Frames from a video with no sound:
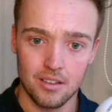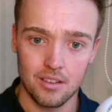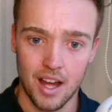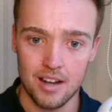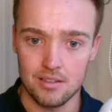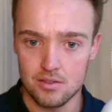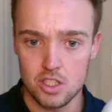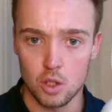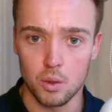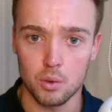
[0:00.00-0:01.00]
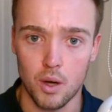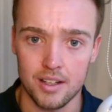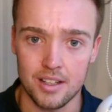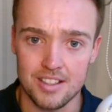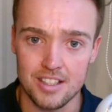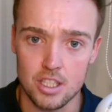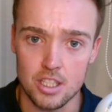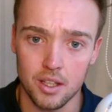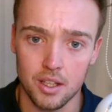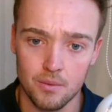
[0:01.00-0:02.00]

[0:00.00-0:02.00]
than deal with what I needed to deal with.